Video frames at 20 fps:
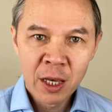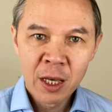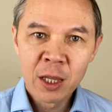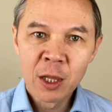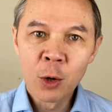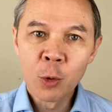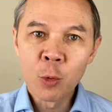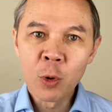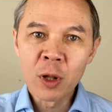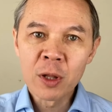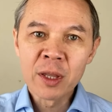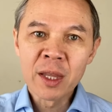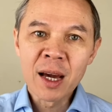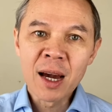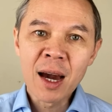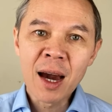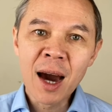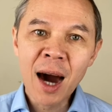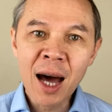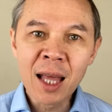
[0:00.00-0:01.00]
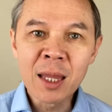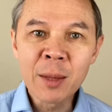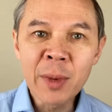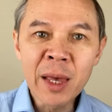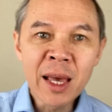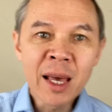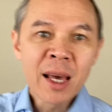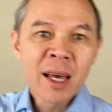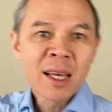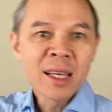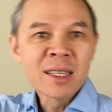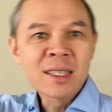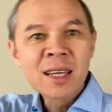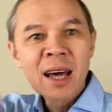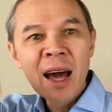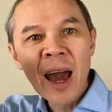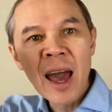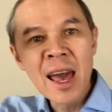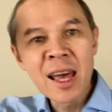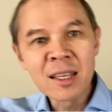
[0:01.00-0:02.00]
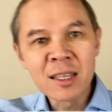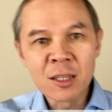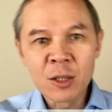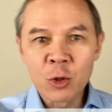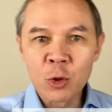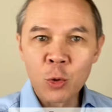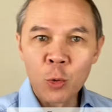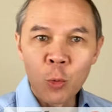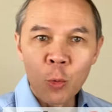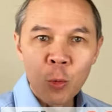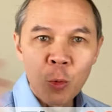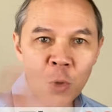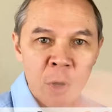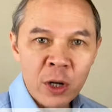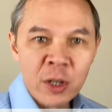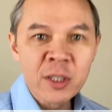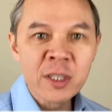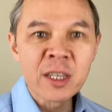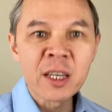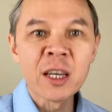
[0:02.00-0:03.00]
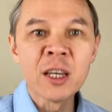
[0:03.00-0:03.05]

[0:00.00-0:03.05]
the world economy is heading towards